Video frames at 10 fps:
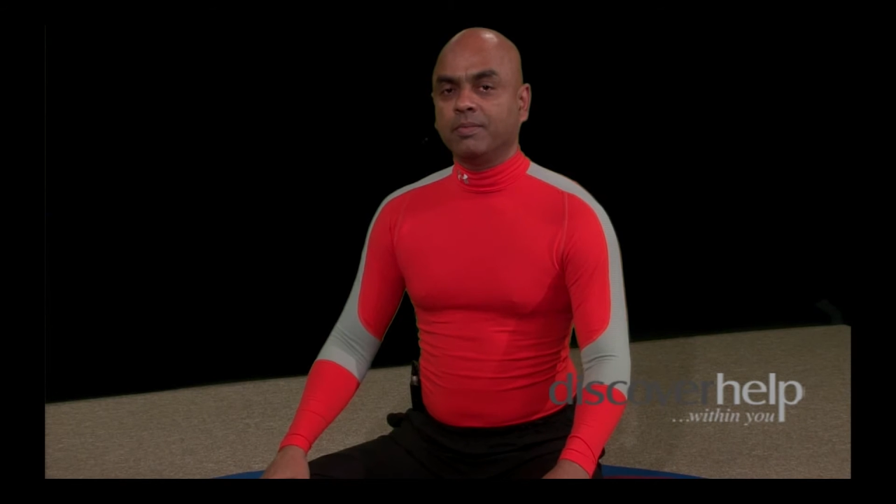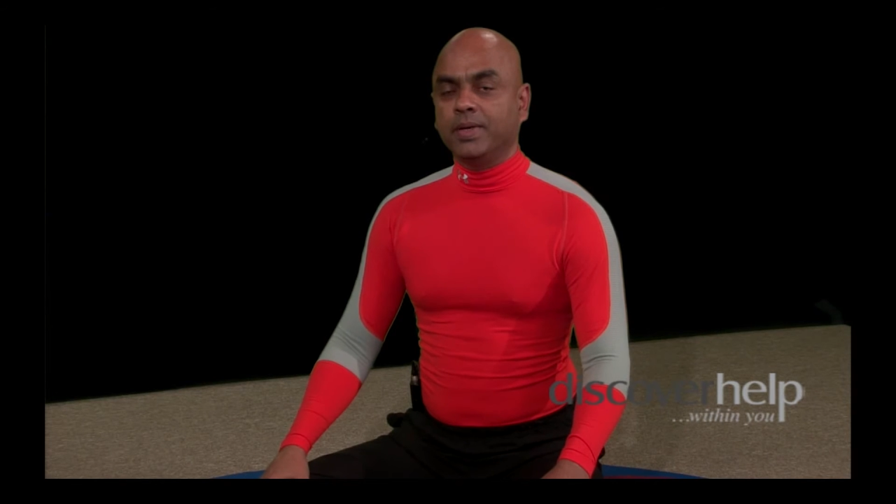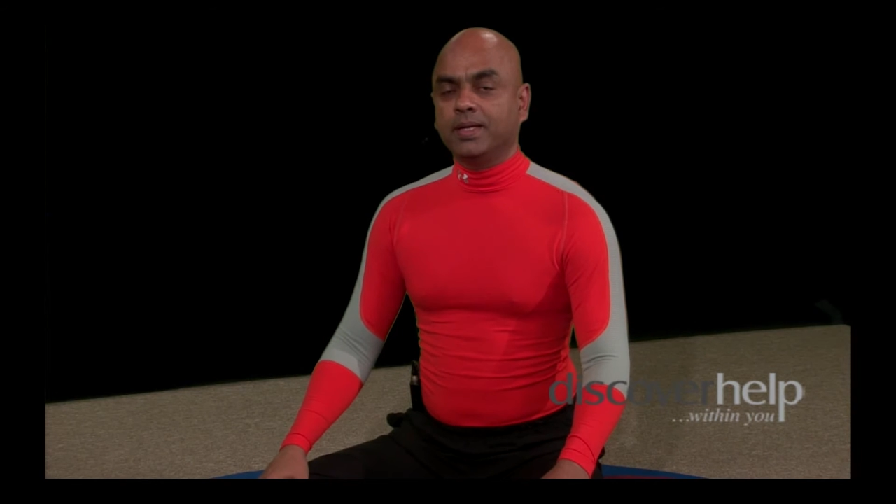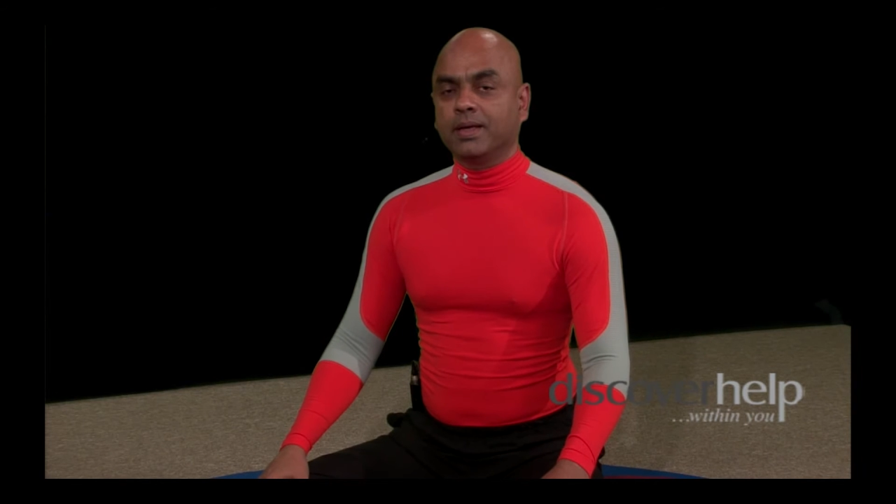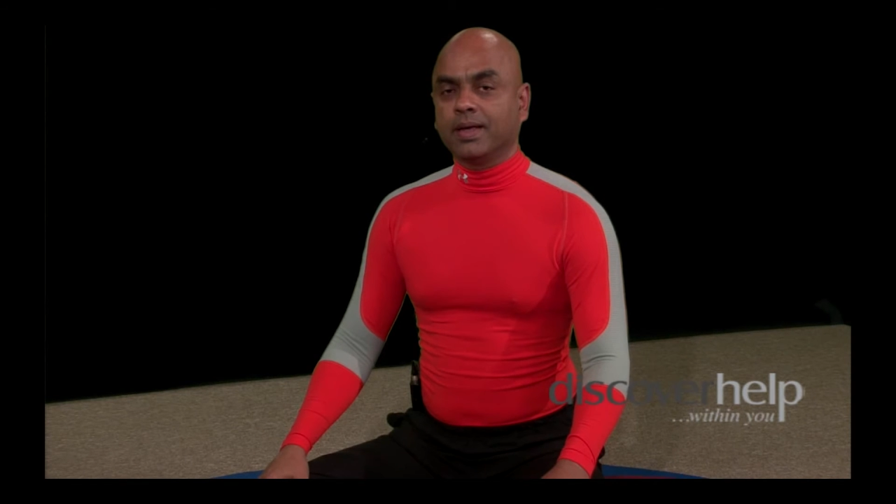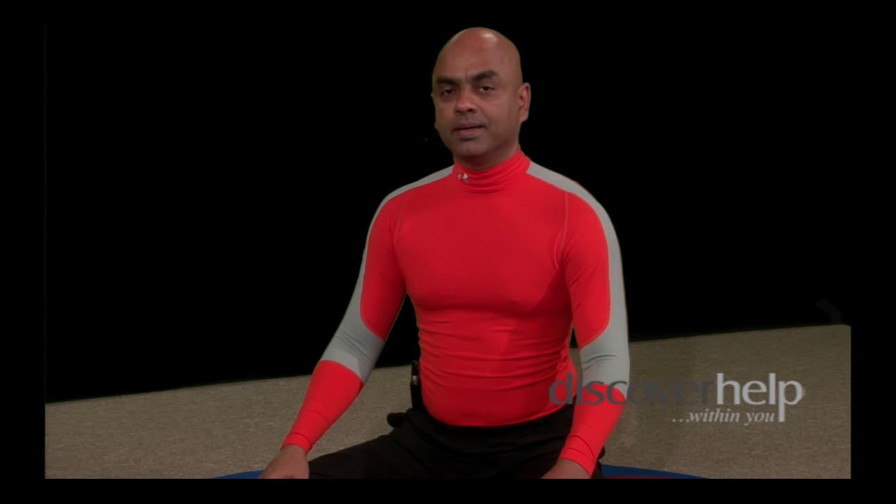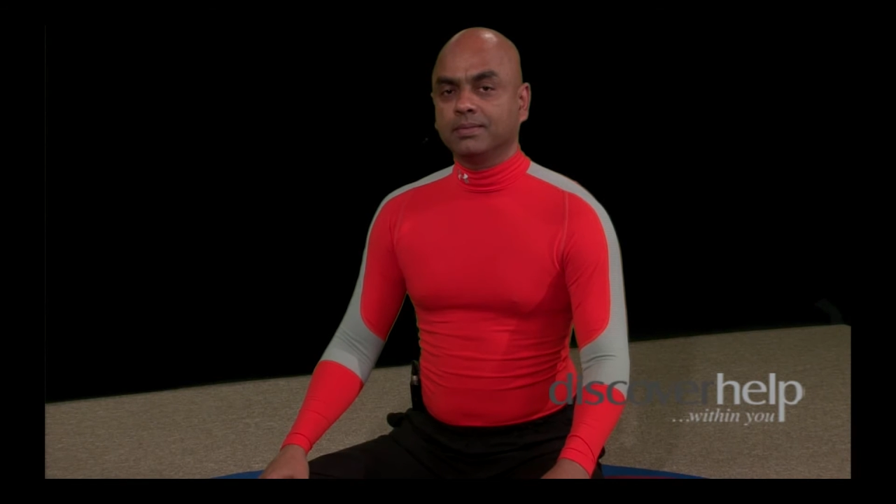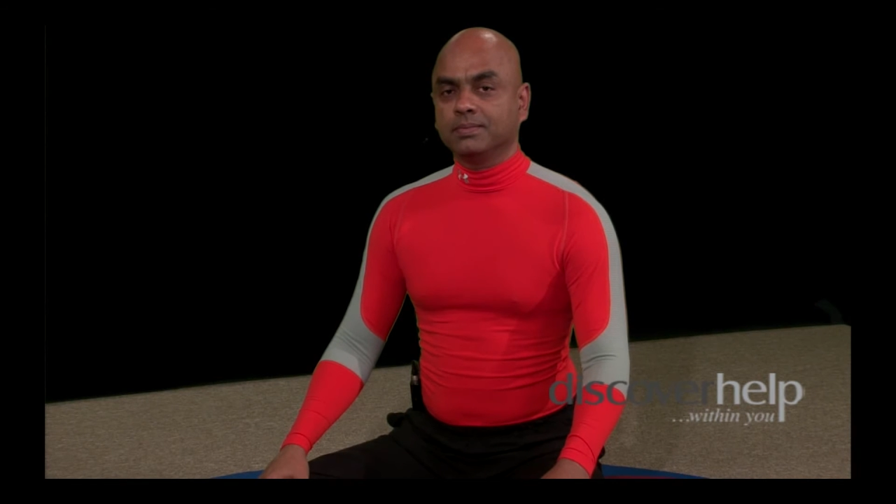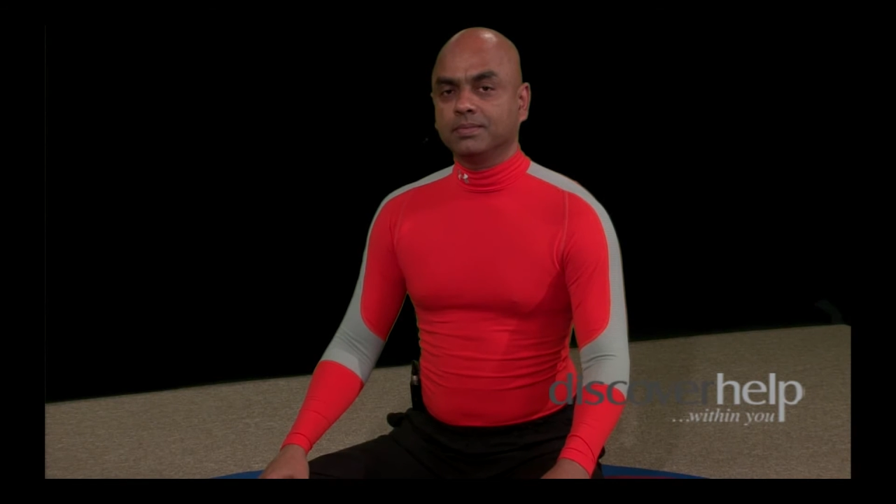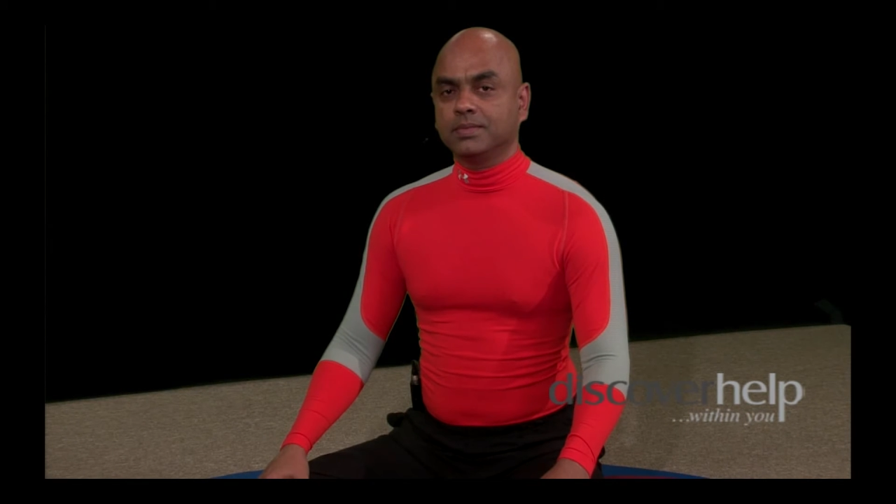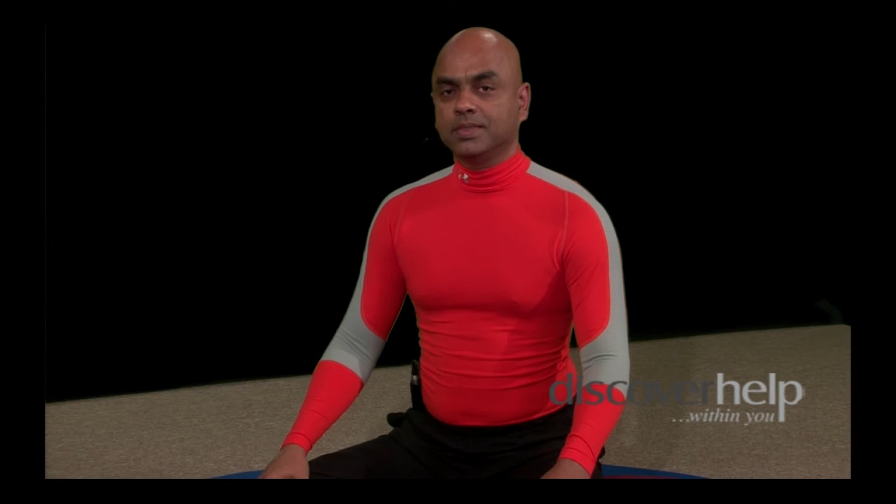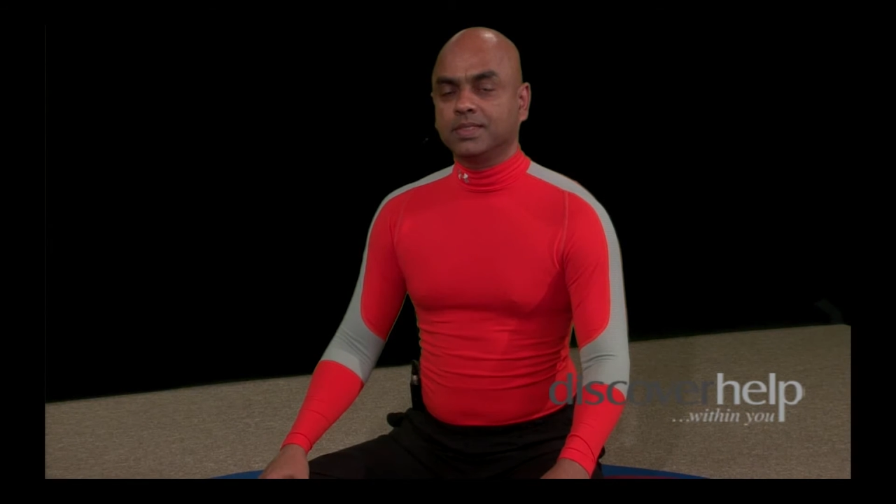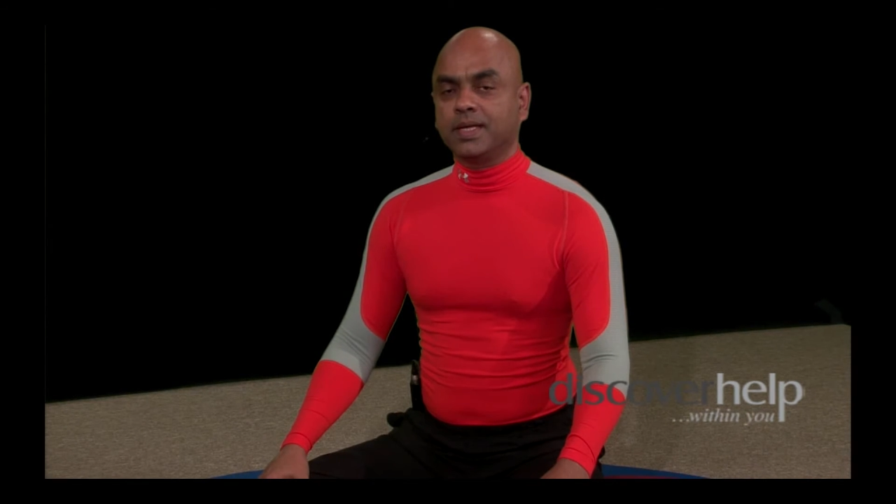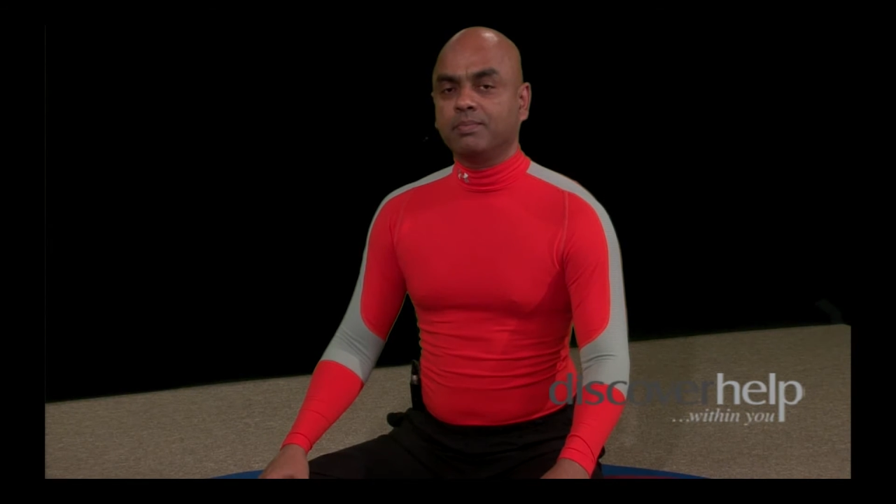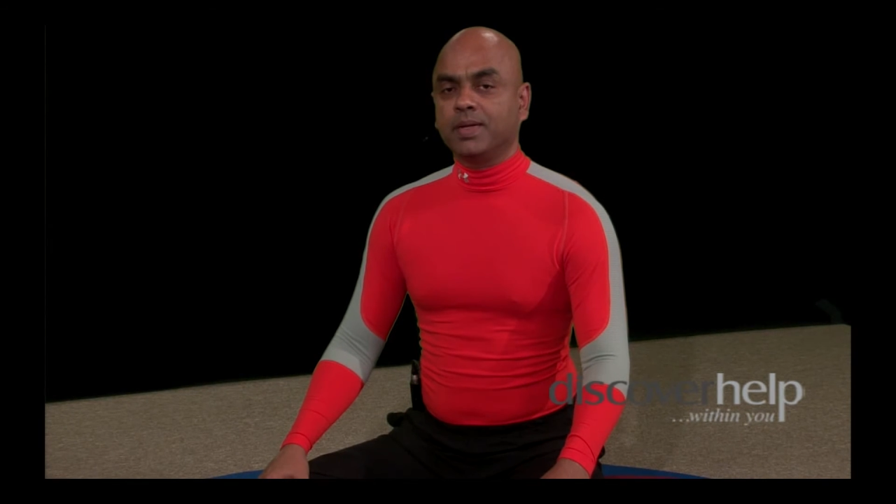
we meet again, stay